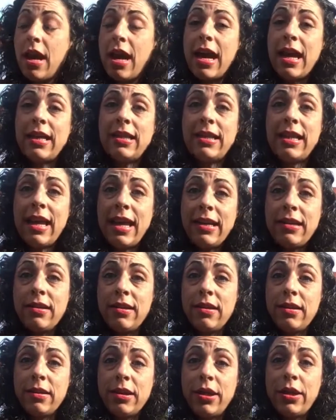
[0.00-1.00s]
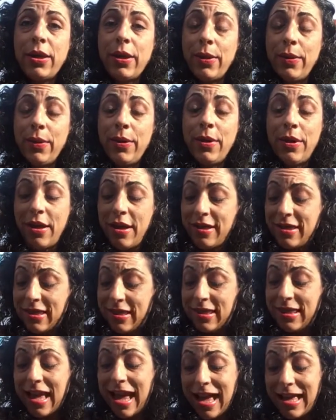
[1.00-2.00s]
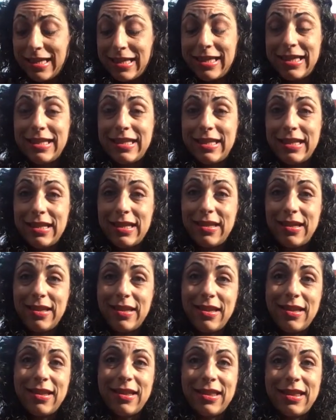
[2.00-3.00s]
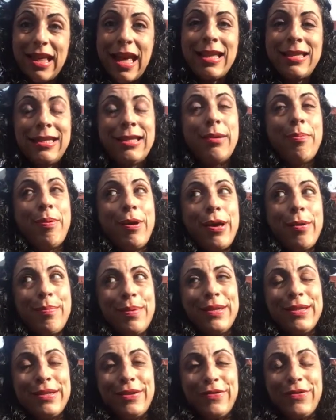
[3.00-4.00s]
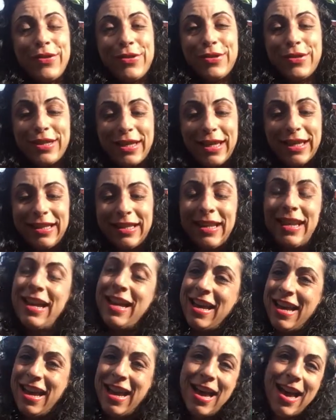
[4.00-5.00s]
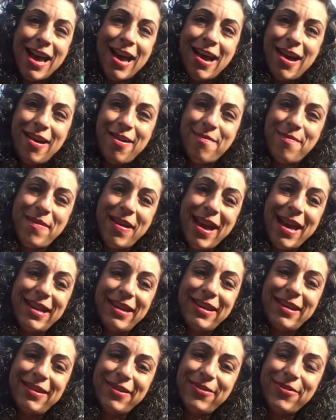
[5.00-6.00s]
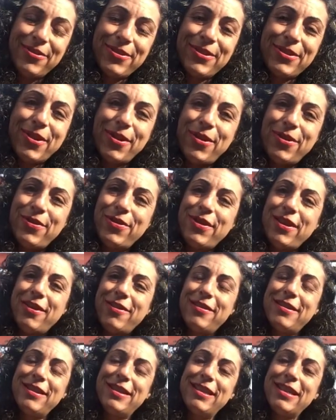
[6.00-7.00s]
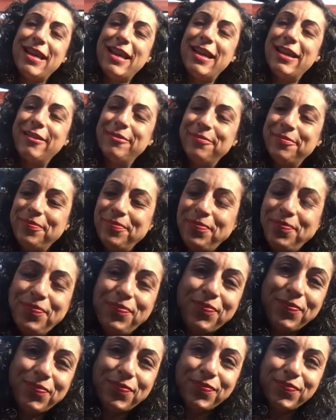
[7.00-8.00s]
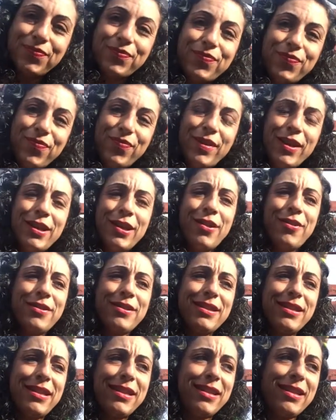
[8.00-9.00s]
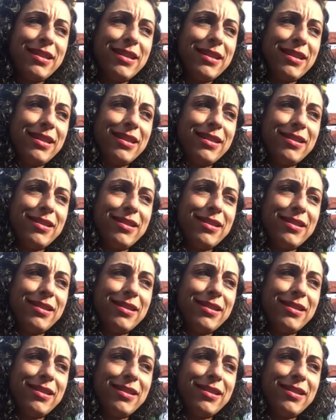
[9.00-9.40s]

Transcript: and then, you know, that's the purpose of your skin. And also there is, you know, there's a